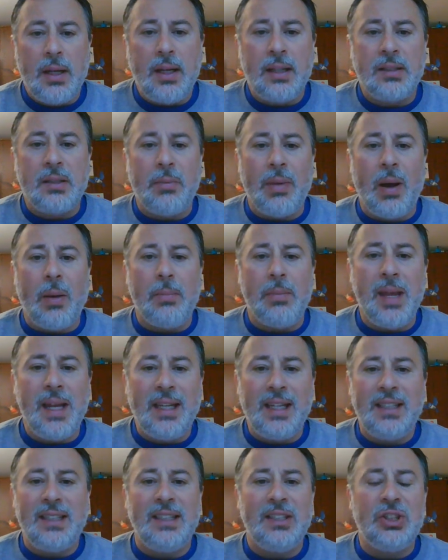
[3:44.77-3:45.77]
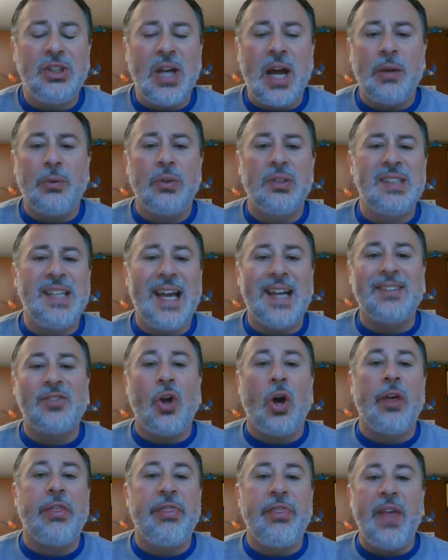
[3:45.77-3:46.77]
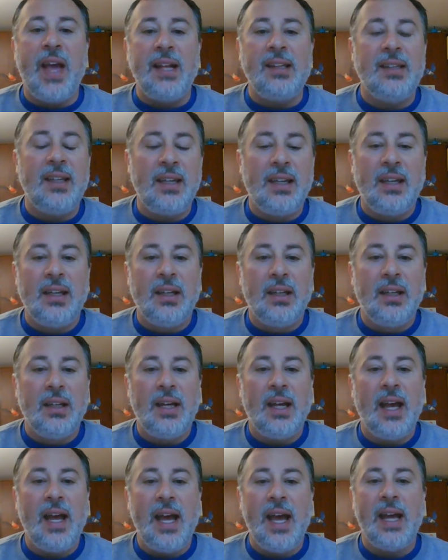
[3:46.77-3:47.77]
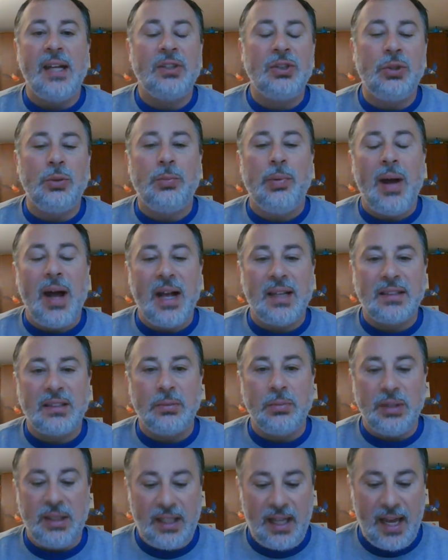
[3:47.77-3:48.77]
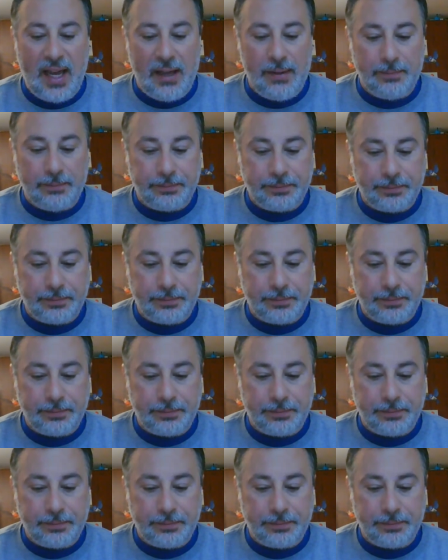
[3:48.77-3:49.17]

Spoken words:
It's about making these genres as authentic as you possibly can.